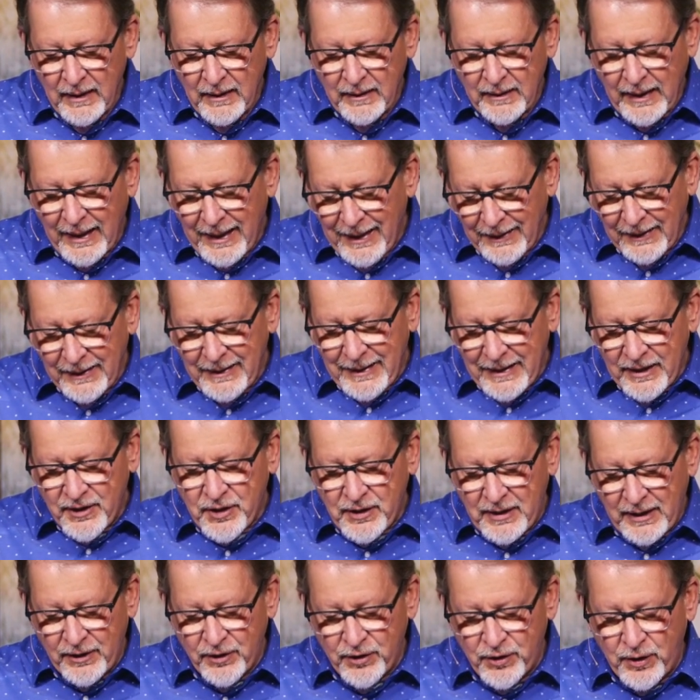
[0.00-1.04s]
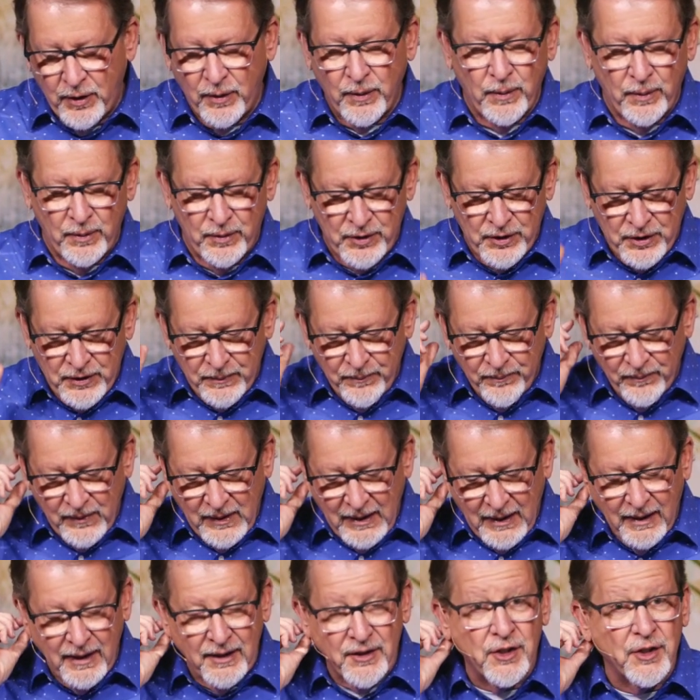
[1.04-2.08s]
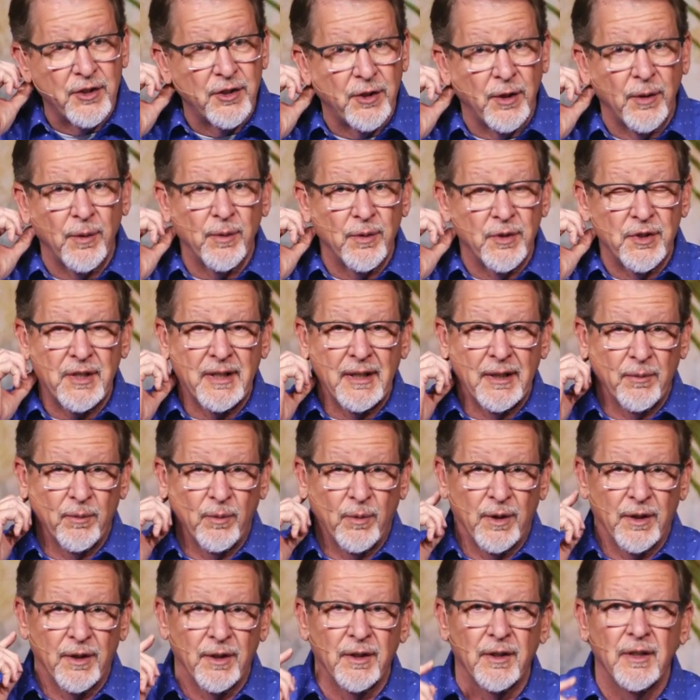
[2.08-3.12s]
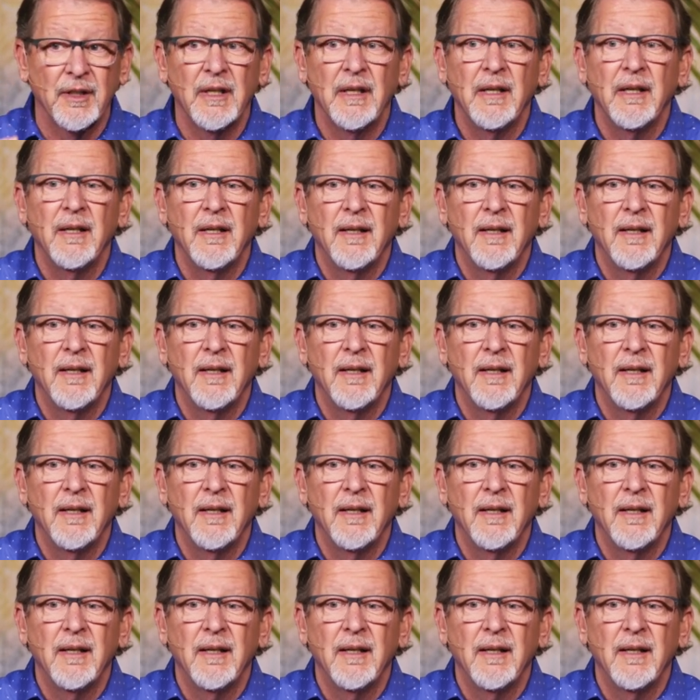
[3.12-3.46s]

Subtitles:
the Hellenistic Jews, that's Jews that were